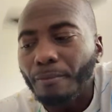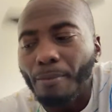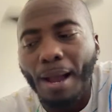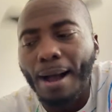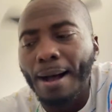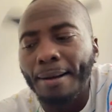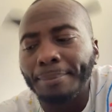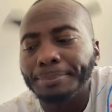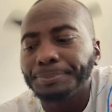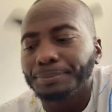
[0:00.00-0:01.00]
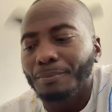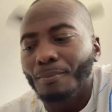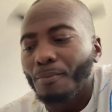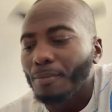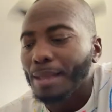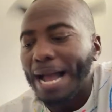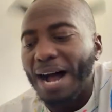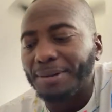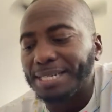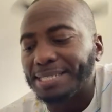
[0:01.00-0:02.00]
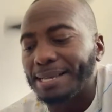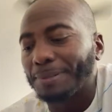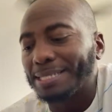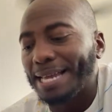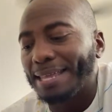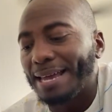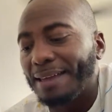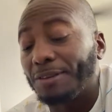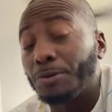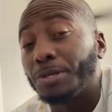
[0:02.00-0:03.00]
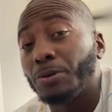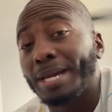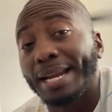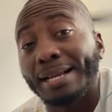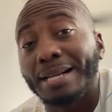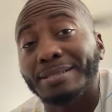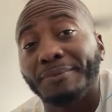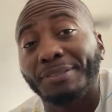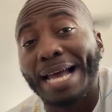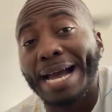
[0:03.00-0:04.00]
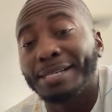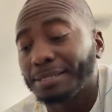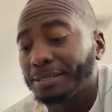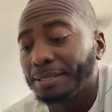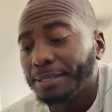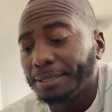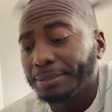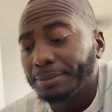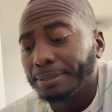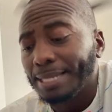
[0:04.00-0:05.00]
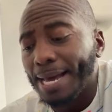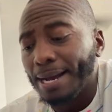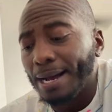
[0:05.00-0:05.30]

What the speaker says: I would just simply say that if you do get a custom flash, then